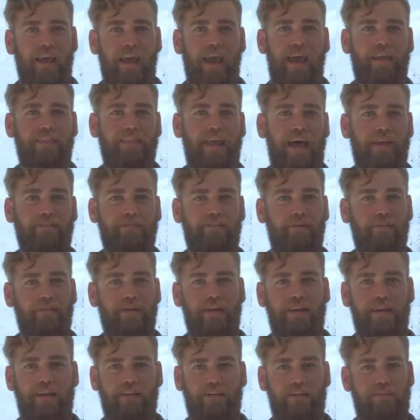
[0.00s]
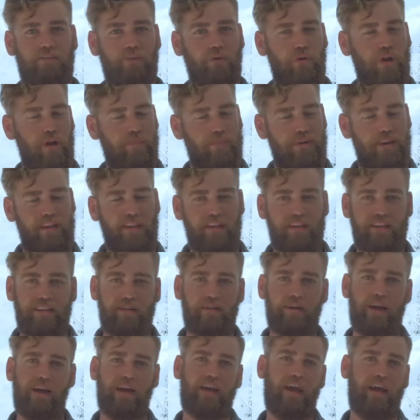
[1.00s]
And that, for me, I just thought
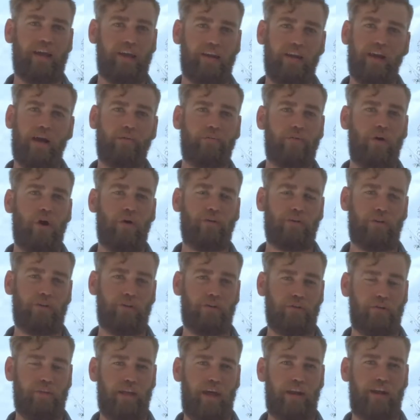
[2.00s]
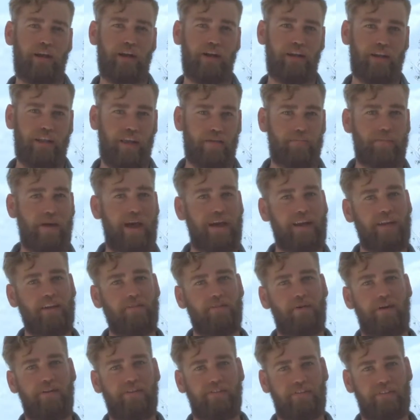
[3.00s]
immediately, okay, I'm going to do that. I'm going to get back into
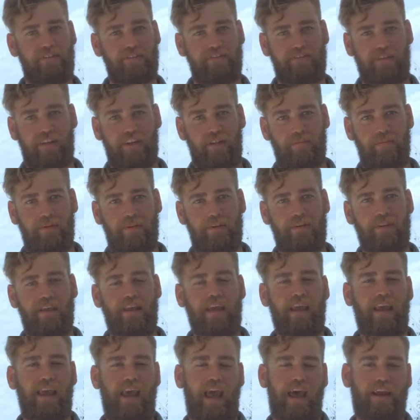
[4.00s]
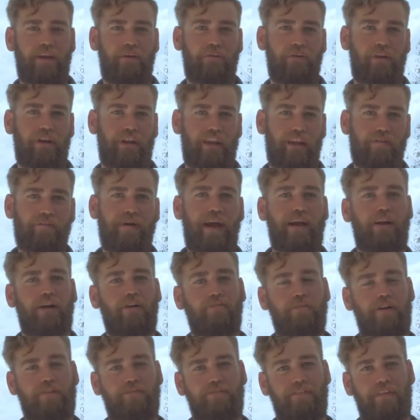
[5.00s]
personal development, and I'm going to get back
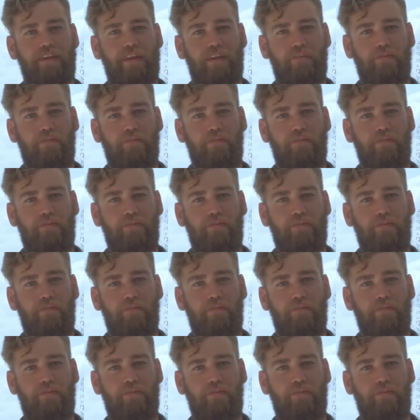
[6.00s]
on my feet.